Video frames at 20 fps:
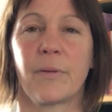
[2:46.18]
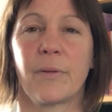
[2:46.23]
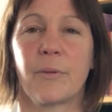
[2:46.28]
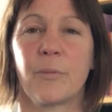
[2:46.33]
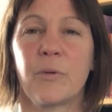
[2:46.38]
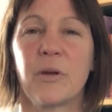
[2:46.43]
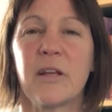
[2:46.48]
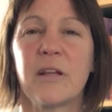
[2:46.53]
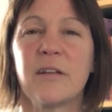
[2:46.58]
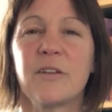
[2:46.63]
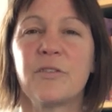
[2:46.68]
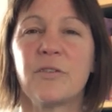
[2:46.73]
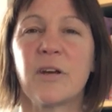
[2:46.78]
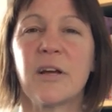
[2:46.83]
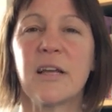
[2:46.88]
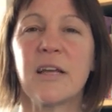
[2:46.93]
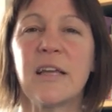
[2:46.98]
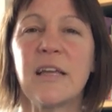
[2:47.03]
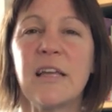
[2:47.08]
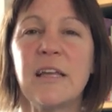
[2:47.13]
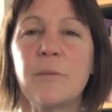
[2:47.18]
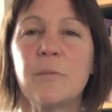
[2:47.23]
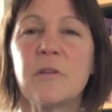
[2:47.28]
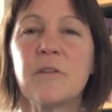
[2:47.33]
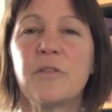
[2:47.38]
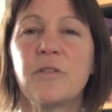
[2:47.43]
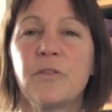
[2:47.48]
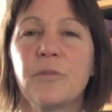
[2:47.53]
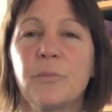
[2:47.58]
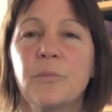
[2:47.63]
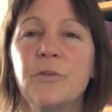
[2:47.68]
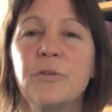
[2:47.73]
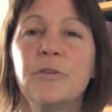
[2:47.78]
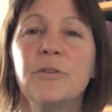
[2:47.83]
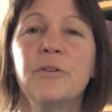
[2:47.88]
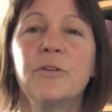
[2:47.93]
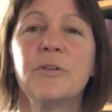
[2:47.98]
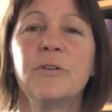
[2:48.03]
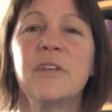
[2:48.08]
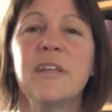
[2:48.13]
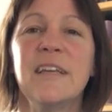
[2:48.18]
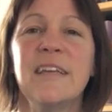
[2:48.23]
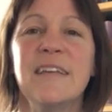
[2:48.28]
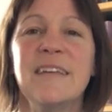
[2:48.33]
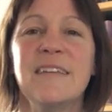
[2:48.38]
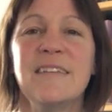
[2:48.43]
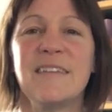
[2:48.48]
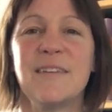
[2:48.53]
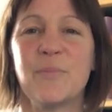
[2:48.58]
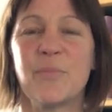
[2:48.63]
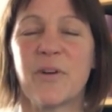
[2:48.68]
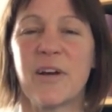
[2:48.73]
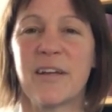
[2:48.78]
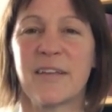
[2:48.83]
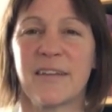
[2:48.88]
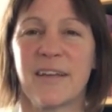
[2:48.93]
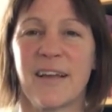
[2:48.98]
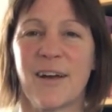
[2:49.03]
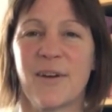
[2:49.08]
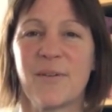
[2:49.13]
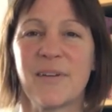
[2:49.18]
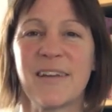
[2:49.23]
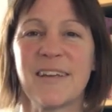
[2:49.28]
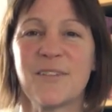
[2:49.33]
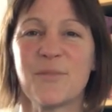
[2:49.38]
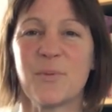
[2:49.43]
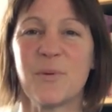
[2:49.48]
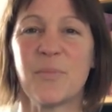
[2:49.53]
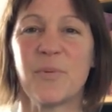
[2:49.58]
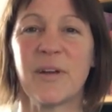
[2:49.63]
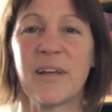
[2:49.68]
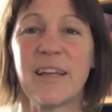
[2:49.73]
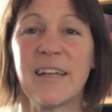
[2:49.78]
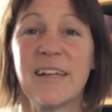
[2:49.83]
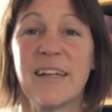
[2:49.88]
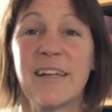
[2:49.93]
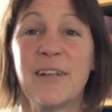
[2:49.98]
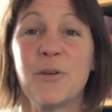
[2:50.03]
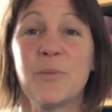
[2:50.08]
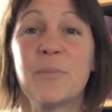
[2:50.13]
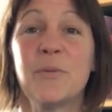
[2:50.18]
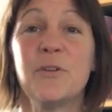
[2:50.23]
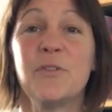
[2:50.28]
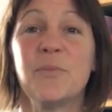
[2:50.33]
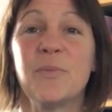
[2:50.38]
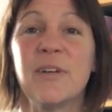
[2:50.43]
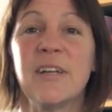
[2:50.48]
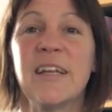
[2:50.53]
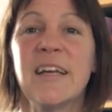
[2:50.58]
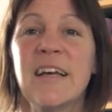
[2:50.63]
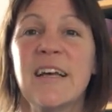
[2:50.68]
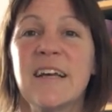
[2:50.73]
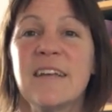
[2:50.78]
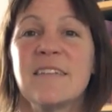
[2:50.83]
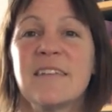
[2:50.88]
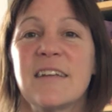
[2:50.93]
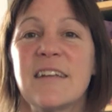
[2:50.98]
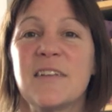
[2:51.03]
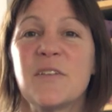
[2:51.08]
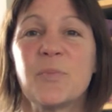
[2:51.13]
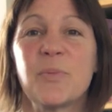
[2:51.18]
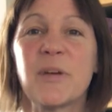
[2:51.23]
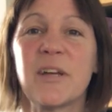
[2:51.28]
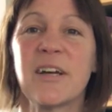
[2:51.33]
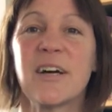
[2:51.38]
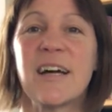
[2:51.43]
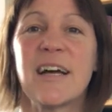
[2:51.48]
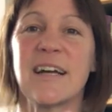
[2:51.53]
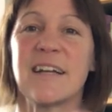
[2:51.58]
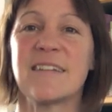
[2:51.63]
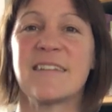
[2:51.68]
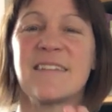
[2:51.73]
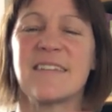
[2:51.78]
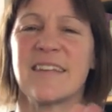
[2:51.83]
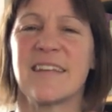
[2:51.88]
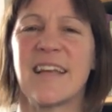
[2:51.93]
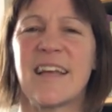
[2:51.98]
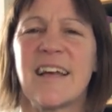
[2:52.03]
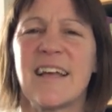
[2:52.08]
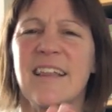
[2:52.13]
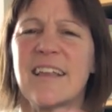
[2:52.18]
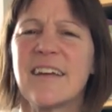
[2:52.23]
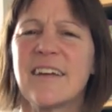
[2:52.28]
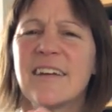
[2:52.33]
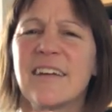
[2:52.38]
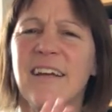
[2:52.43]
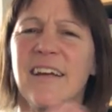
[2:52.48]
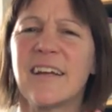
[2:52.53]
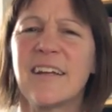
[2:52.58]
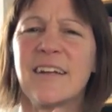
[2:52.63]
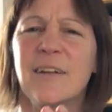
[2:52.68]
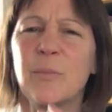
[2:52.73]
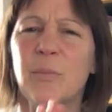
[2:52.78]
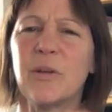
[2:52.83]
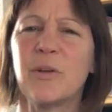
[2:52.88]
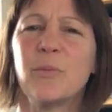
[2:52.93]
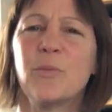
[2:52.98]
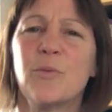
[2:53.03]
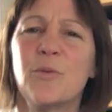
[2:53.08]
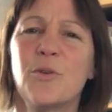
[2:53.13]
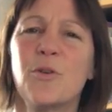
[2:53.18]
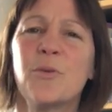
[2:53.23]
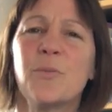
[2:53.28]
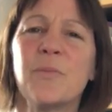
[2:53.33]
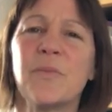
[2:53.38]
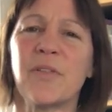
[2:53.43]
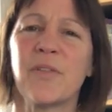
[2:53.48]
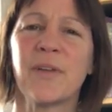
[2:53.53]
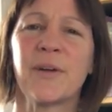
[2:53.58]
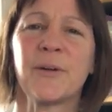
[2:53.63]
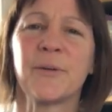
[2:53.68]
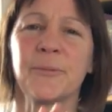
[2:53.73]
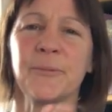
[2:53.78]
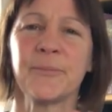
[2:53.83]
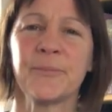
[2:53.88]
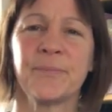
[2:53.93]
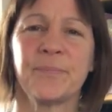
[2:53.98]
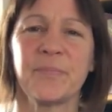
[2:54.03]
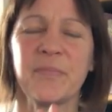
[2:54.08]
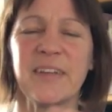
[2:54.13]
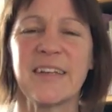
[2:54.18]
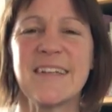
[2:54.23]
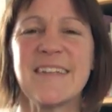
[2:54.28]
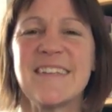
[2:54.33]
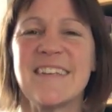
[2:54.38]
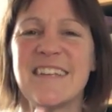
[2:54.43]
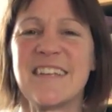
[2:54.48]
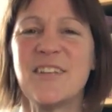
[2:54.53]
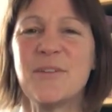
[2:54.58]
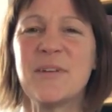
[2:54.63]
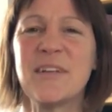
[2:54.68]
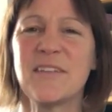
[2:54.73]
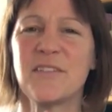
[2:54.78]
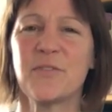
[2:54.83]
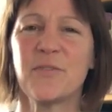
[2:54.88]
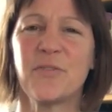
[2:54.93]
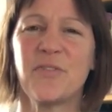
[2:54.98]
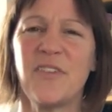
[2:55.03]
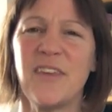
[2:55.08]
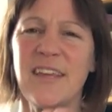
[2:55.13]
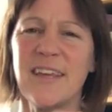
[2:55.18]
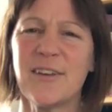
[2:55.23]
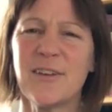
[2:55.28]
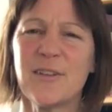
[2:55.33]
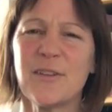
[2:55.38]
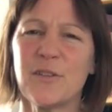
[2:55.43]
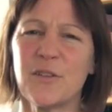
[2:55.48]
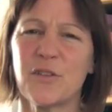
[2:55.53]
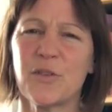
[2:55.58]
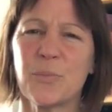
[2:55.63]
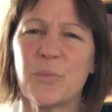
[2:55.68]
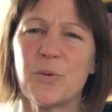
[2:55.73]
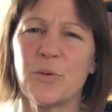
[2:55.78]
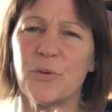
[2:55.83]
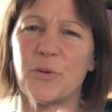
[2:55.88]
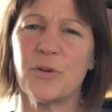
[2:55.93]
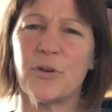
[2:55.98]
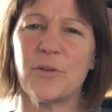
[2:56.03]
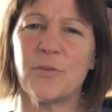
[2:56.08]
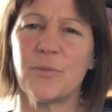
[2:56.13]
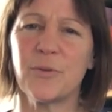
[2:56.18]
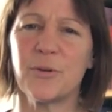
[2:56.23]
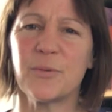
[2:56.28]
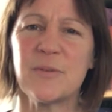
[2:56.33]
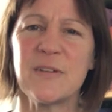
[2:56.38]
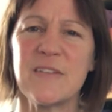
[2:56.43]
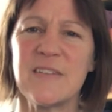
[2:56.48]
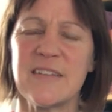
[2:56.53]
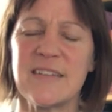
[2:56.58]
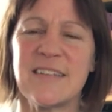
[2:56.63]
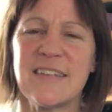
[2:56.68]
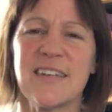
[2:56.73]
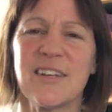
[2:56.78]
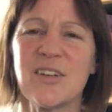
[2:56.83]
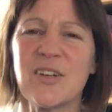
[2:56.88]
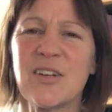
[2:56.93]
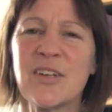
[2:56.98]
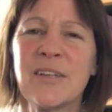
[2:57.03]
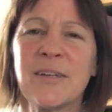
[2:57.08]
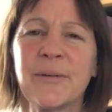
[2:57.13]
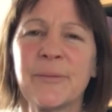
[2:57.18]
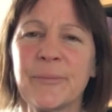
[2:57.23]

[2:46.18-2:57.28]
And we're going to try and keep this smooth, easy breath going as we bring in a little movement. So let's bring our hands together and get a little bit of warmth, continuing to feel the support of what we're sitting on.